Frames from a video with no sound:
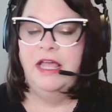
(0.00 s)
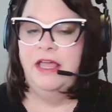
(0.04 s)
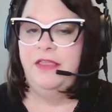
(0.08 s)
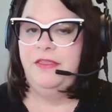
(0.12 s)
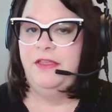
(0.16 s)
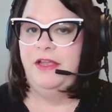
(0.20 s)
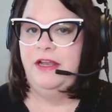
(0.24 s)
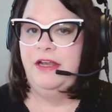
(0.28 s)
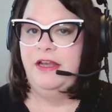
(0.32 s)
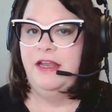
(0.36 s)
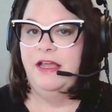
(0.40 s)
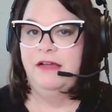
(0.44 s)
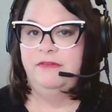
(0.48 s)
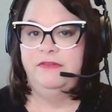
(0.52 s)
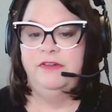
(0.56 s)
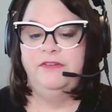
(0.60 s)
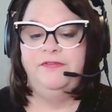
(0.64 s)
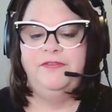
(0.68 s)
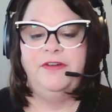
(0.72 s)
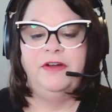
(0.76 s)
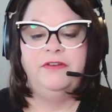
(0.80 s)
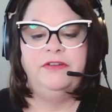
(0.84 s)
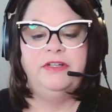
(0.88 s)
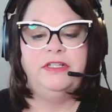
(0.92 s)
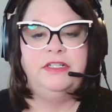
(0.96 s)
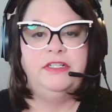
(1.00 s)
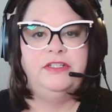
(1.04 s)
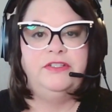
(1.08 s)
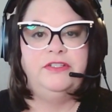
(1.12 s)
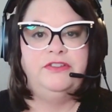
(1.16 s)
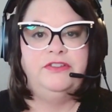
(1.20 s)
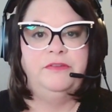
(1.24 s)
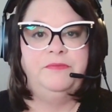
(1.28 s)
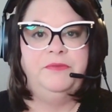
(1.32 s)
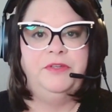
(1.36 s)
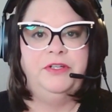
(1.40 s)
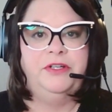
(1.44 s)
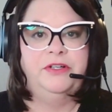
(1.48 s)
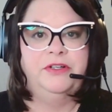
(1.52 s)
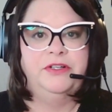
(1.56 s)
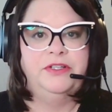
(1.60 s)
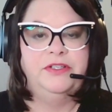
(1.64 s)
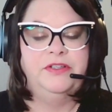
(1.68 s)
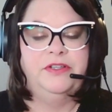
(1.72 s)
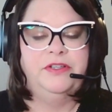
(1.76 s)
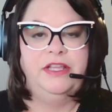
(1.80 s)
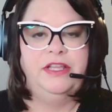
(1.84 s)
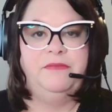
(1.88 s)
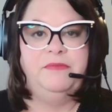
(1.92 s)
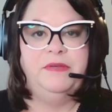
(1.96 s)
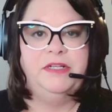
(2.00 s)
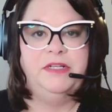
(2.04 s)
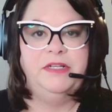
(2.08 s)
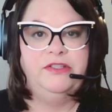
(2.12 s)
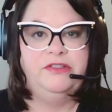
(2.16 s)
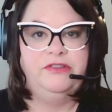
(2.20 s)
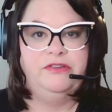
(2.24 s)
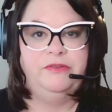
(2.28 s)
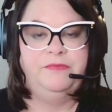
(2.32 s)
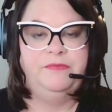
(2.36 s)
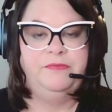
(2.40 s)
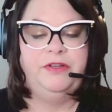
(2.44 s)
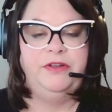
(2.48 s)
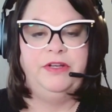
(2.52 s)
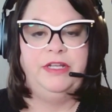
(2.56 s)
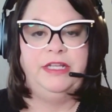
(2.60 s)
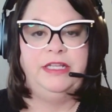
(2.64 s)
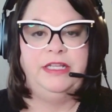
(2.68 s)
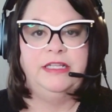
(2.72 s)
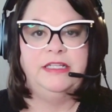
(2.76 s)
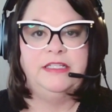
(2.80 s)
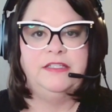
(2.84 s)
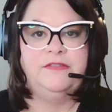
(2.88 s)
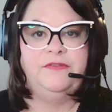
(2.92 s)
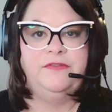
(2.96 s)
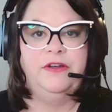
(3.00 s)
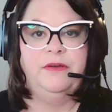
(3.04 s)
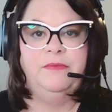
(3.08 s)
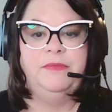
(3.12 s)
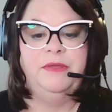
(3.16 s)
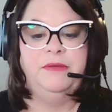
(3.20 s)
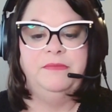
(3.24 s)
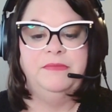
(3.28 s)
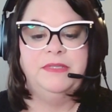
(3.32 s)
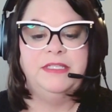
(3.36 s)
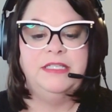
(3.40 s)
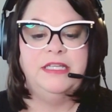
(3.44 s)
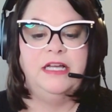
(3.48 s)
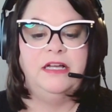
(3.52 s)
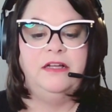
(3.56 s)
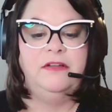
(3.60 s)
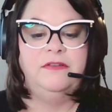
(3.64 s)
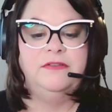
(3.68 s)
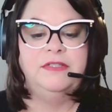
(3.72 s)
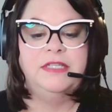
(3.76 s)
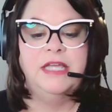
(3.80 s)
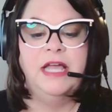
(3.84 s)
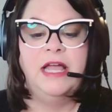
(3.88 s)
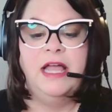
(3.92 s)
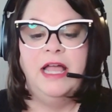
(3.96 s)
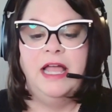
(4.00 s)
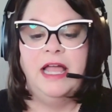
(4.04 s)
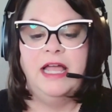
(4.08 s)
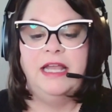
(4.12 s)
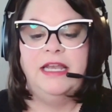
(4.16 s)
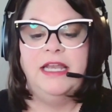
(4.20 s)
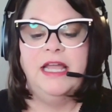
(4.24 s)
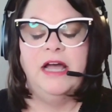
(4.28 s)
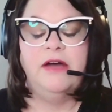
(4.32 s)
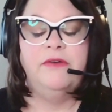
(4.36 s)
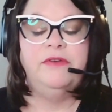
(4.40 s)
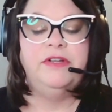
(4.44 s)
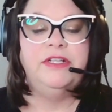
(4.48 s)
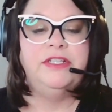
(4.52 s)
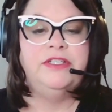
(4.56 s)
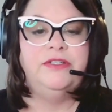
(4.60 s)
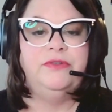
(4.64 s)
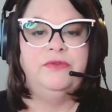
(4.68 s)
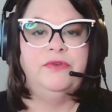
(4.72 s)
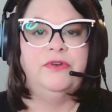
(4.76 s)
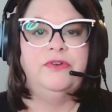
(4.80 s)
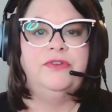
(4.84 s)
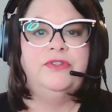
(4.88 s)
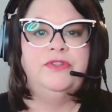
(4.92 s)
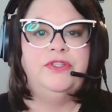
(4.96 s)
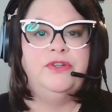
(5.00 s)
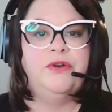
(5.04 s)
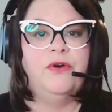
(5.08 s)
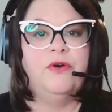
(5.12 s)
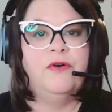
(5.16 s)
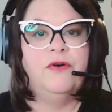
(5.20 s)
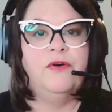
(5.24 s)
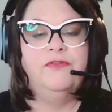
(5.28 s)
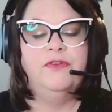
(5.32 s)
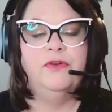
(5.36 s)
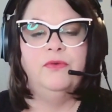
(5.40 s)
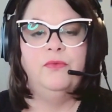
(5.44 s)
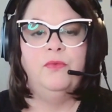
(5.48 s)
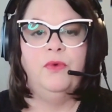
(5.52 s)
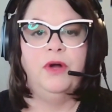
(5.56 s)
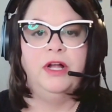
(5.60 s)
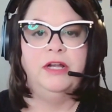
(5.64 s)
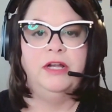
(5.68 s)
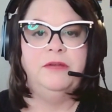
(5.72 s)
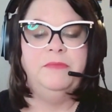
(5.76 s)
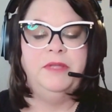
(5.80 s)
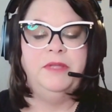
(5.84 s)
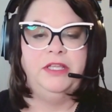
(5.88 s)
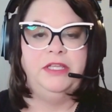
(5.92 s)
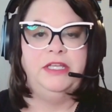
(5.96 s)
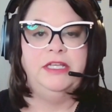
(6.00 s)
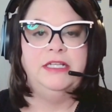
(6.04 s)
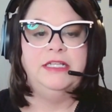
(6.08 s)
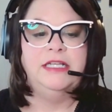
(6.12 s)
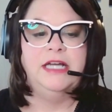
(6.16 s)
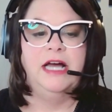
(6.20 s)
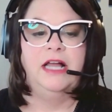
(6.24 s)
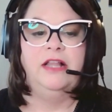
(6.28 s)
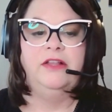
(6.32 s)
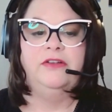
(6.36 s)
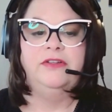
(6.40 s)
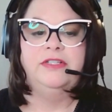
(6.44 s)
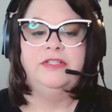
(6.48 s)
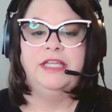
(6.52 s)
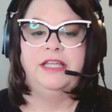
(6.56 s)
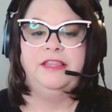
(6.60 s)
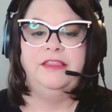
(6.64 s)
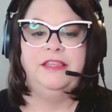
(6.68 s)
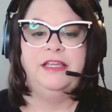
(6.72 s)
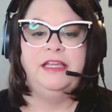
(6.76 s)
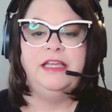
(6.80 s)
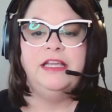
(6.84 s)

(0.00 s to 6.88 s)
They never found a distributor, so they've been distributing this film themselves, and now it has grossed over $1 million. I think